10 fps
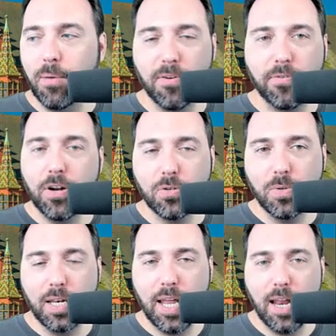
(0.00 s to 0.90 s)
if your
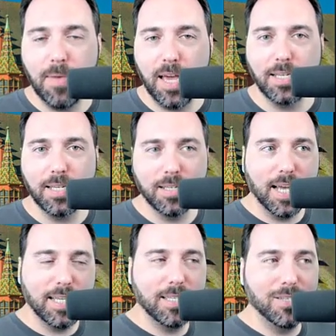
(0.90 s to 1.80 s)
number of years with the
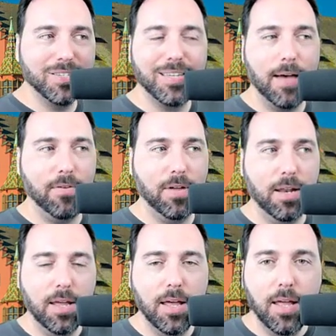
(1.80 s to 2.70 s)
database is less
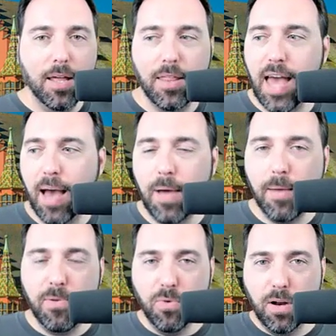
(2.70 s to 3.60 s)
than 7,
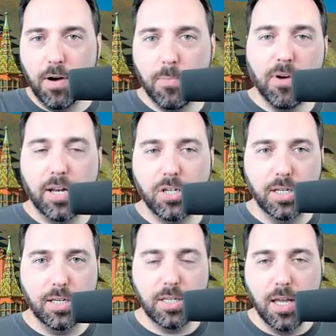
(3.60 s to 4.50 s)
that might be
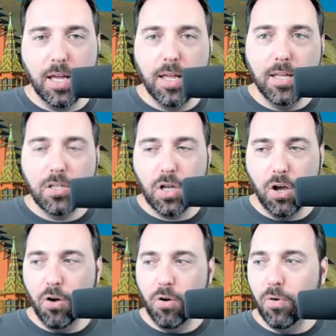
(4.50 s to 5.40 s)
one of our branches.
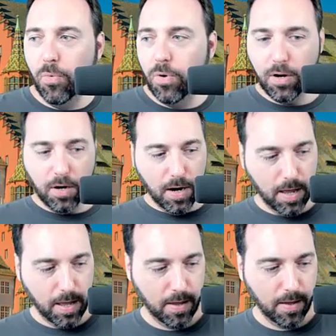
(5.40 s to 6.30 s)

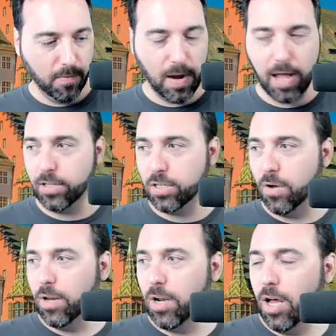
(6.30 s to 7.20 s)
So
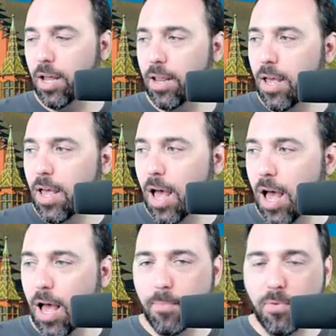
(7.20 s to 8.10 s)
while it's going
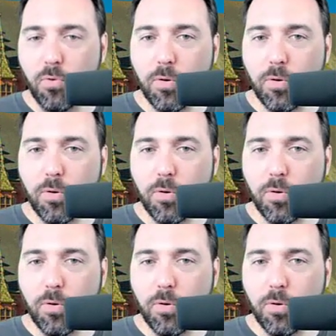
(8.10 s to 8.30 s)
on,